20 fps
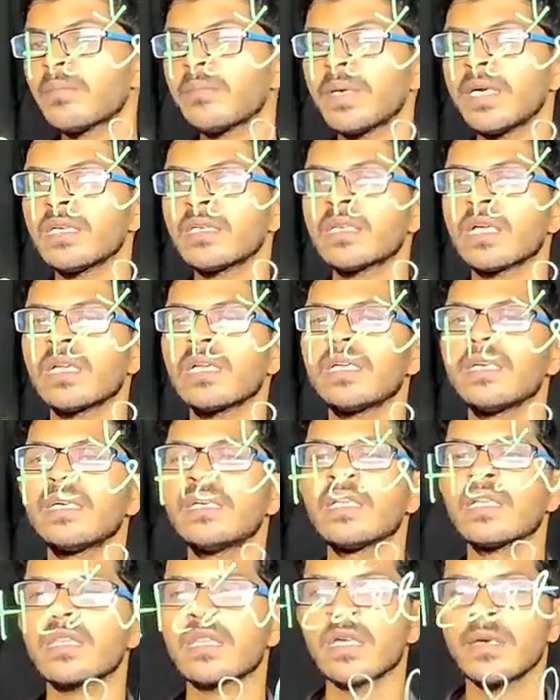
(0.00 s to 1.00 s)
mentally
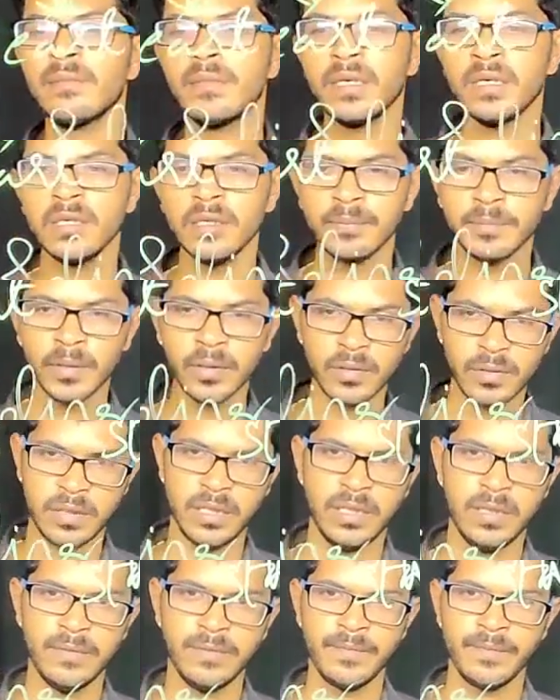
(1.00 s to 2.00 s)
disabled
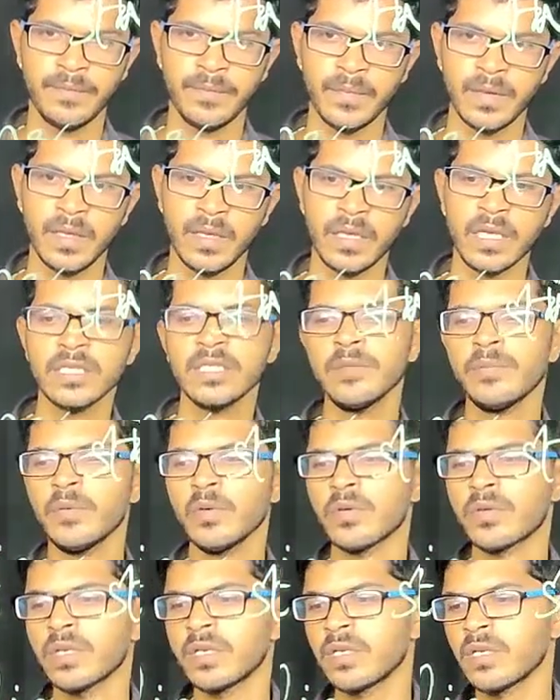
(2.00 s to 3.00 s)
person. Such a
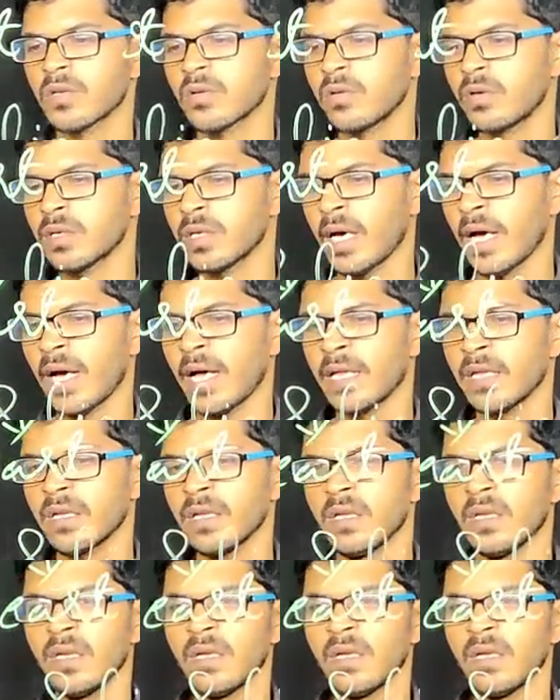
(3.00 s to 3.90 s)
person is called as